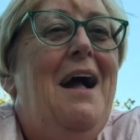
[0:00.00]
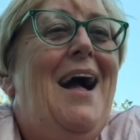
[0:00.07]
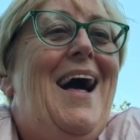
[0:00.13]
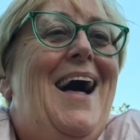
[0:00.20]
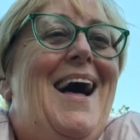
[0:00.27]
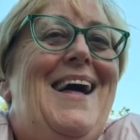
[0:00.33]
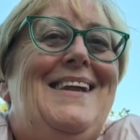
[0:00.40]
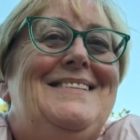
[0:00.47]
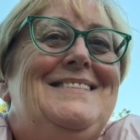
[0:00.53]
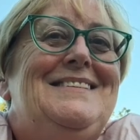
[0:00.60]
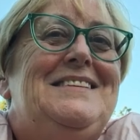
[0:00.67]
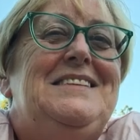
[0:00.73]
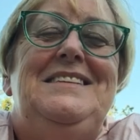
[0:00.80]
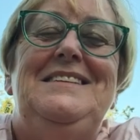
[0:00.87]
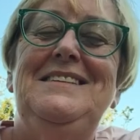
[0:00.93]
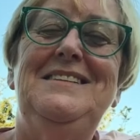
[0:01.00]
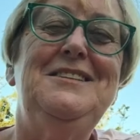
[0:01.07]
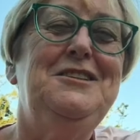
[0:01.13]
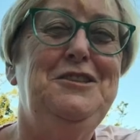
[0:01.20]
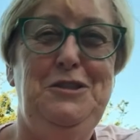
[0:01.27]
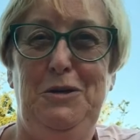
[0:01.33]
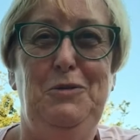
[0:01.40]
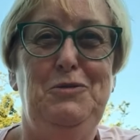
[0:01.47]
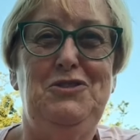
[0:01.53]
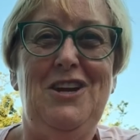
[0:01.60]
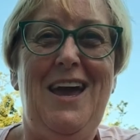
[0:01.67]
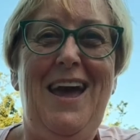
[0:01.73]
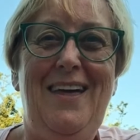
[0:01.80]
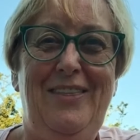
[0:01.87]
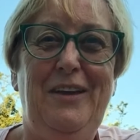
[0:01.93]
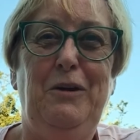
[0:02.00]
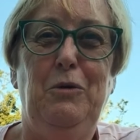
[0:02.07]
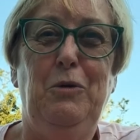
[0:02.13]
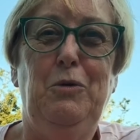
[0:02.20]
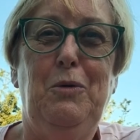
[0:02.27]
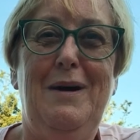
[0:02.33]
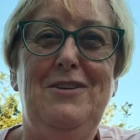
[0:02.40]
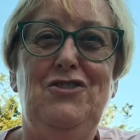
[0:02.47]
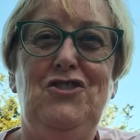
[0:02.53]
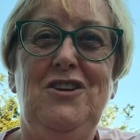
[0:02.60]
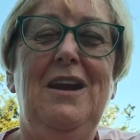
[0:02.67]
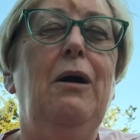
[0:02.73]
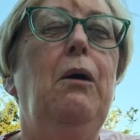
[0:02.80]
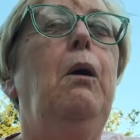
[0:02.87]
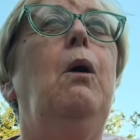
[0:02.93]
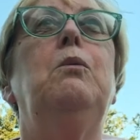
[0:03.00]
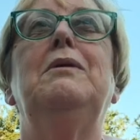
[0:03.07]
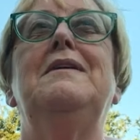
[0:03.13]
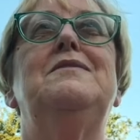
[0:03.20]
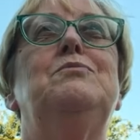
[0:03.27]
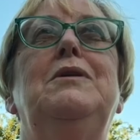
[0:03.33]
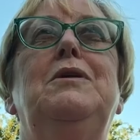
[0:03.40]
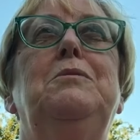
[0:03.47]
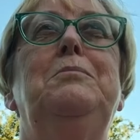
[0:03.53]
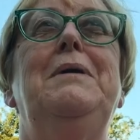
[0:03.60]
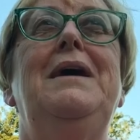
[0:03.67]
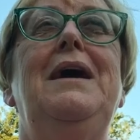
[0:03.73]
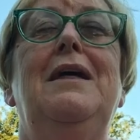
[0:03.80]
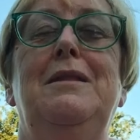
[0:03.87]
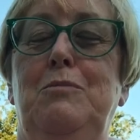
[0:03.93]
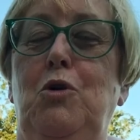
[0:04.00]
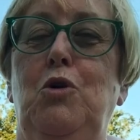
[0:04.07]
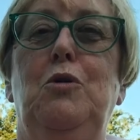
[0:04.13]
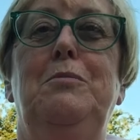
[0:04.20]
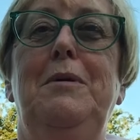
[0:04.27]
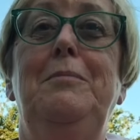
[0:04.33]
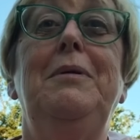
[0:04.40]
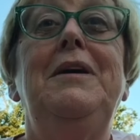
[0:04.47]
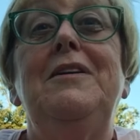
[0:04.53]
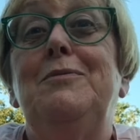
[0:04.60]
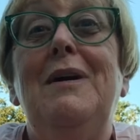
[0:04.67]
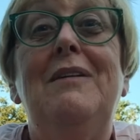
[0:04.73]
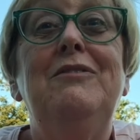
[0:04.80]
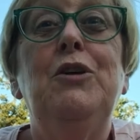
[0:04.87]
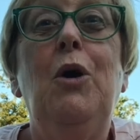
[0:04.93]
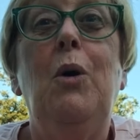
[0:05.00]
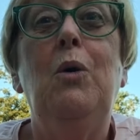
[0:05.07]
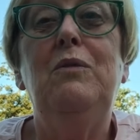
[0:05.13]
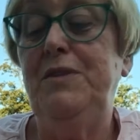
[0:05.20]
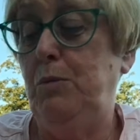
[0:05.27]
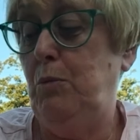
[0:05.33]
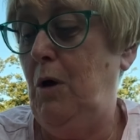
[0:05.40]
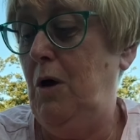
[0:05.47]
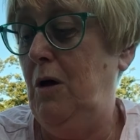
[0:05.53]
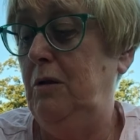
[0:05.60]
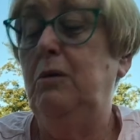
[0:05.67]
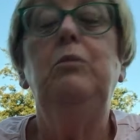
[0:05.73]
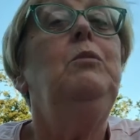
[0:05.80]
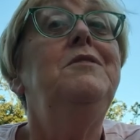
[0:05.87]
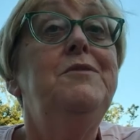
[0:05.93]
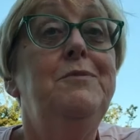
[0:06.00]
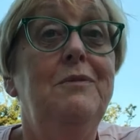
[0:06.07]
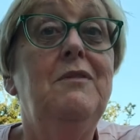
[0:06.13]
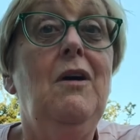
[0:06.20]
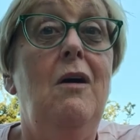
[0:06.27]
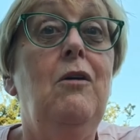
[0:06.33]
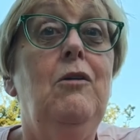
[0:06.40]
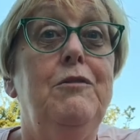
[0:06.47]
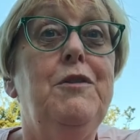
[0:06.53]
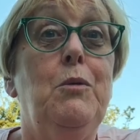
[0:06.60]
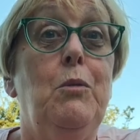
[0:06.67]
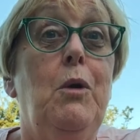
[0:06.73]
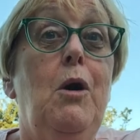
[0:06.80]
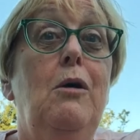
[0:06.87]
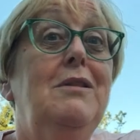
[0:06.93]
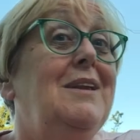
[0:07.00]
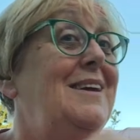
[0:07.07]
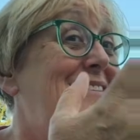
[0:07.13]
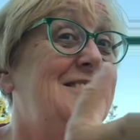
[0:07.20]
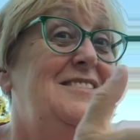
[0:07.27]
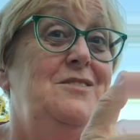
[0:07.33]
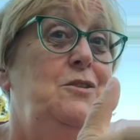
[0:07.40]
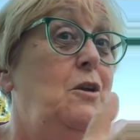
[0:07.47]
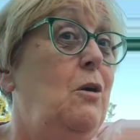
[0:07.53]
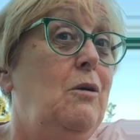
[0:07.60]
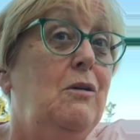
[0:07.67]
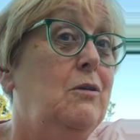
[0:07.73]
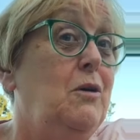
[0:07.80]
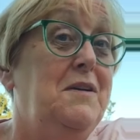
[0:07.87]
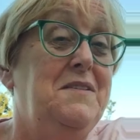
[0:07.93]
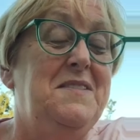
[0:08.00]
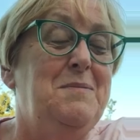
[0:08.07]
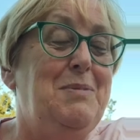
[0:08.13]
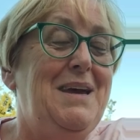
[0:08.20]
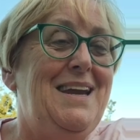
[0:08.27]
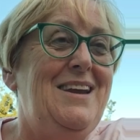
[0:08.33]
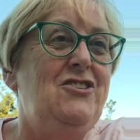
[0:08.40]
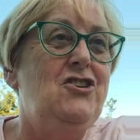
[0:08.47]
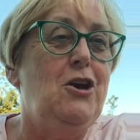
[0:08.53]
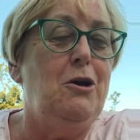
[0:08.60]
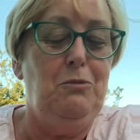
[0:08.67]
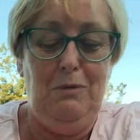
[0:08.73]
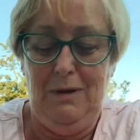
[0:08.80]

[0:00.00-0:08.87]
and it's a huge ethical question it always will be at the moment because we haven't got over the wall once we've got over the wall it's not going to be an issue